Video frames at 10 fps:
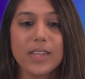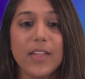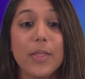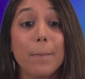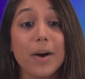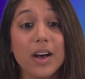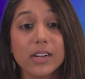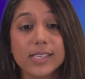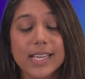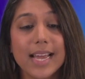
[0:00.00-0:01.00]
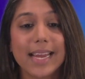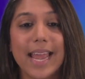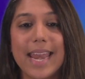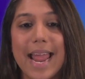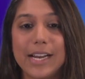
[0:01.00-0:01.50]
And the monks
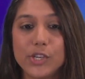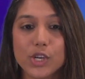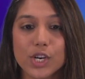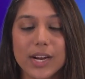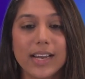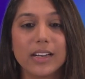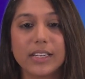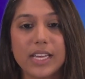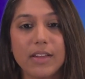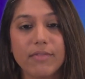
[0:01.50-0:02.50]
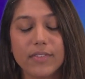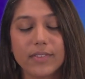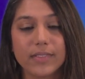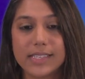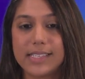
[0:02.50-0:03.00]
can enter and leave
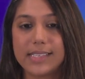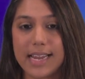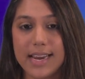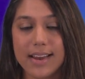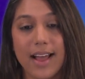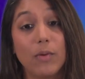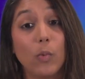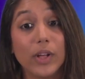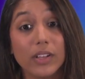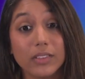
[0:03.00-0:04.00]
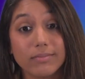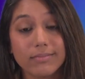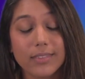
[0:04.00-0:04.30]
the state at will.